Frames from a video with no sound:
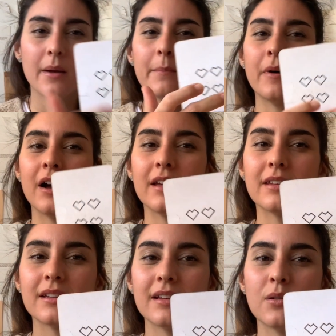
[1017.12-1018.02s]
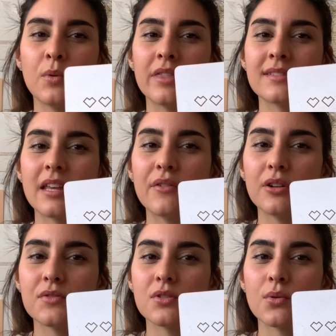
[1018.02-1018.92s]
But with the Seven
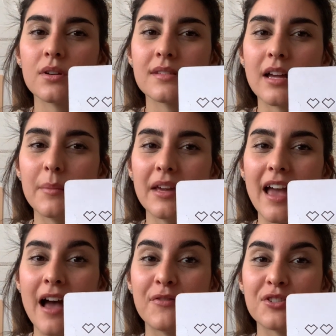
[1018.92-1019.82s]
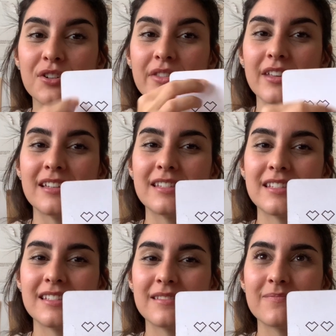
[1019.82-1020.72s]
of Swords coming after
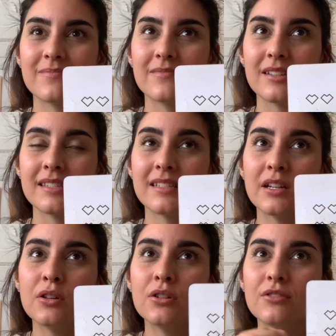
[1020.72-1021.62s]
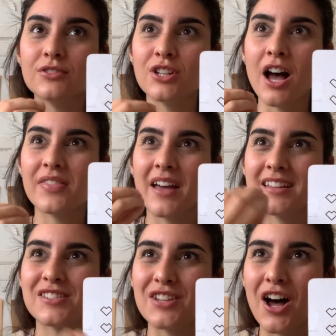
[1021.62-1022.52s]
this, still not
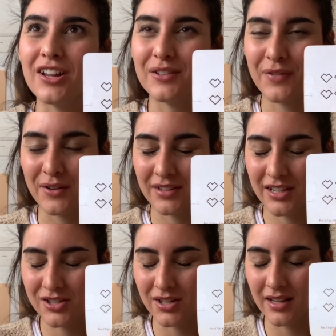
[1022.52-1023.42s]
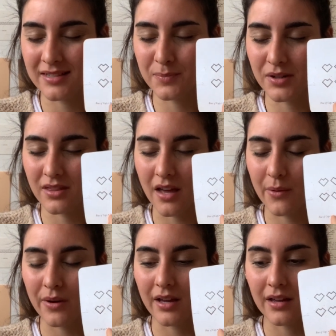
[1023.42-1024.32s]
that solid foundation, let's put it that
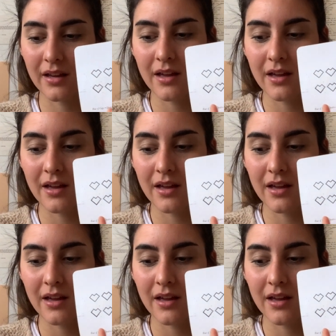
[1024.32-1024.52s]
way.